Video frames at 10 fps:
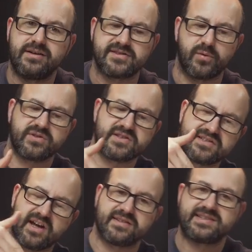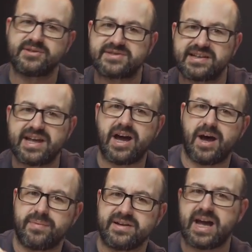So once you start tilting that
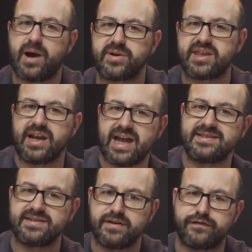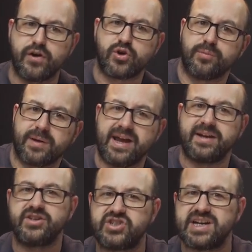up and down with your lens, your focal
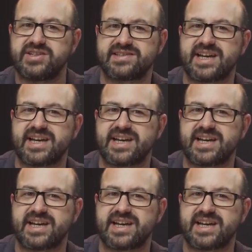plane changes.